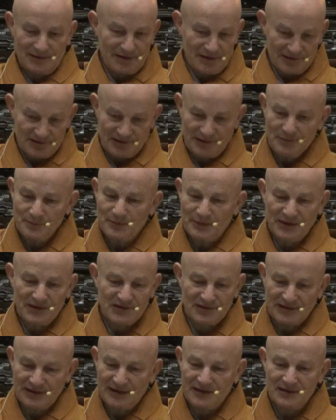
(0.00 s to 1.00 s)
simply
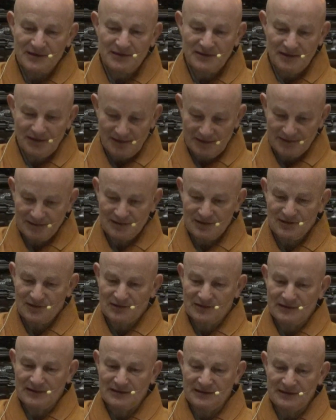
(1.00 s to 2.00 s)
saying
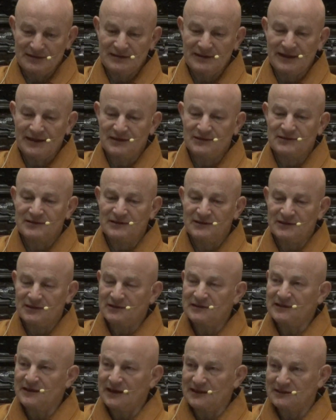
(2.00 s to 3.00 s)
this engaging
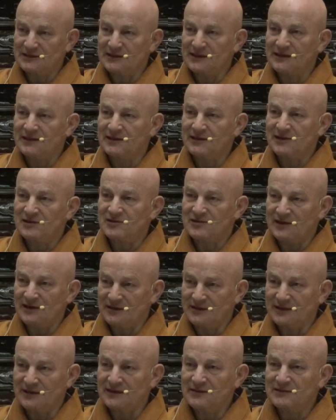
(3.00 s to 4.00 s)
in the aggregates
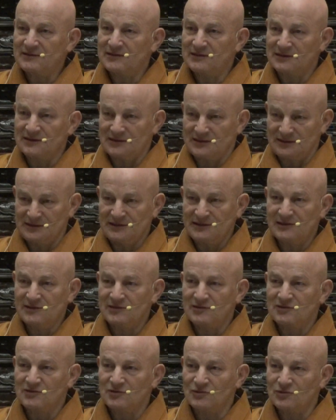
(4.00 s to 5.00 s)
again uh,
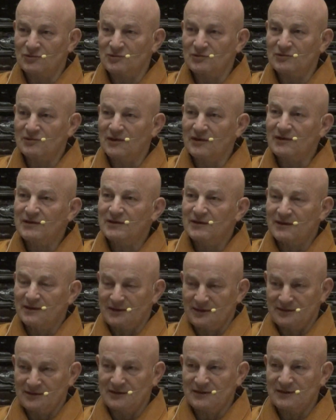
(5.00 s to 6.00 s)
leads to
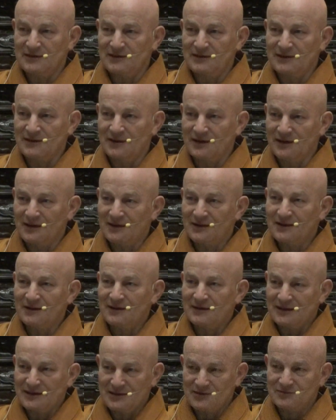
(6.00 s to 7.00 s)
the
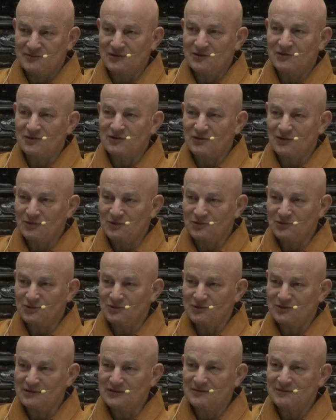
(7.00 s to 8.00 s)
even so
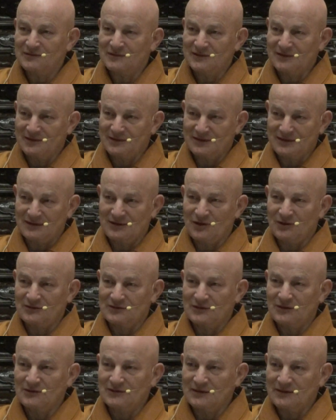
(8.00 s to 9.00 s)
you
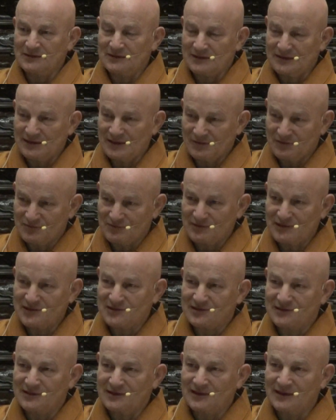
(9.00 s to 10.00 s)

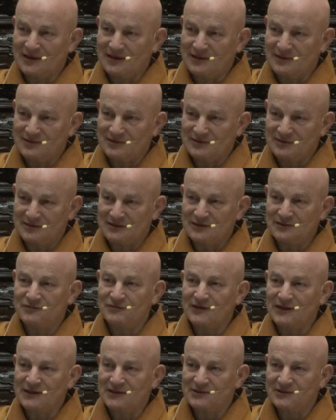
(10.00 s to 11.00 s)
investigate a
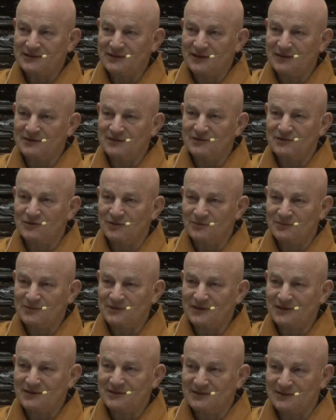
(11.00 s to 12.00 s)
differentiated
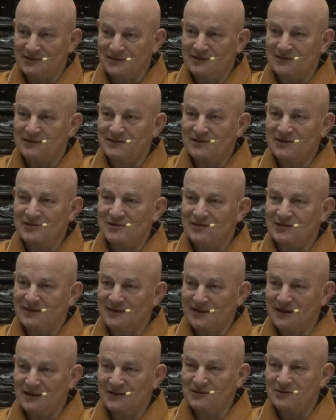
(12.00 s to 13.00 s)
object, it leads
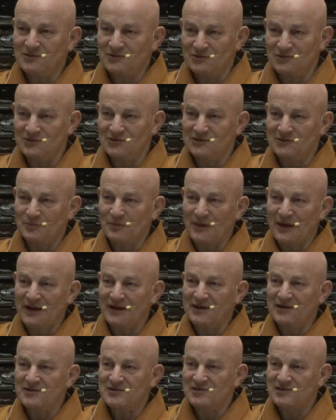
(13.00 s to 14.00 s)
again to the
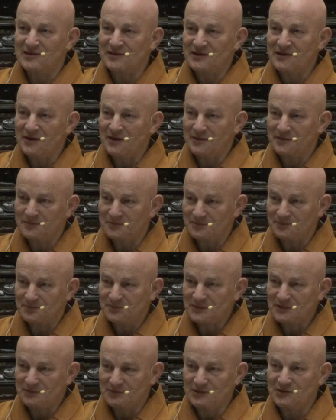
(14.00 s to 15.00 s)
pliancy hmm,
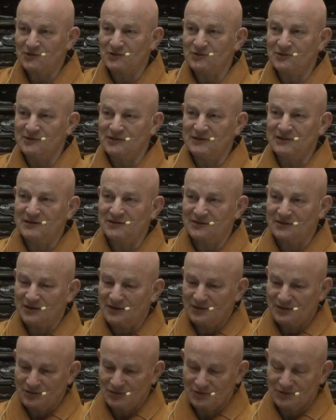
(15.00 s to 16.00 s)
which you need
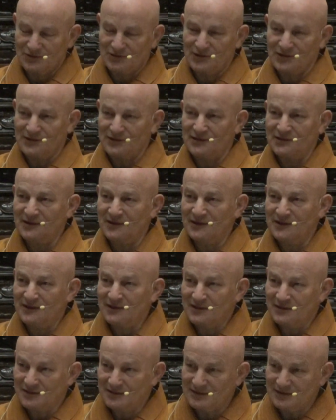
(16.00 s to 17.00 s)
to join
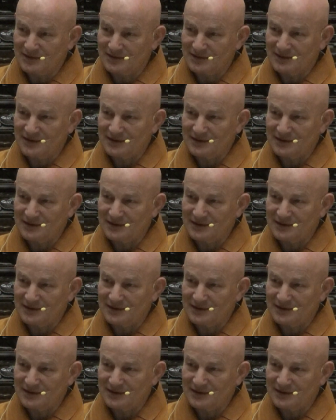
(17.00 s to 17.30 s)
the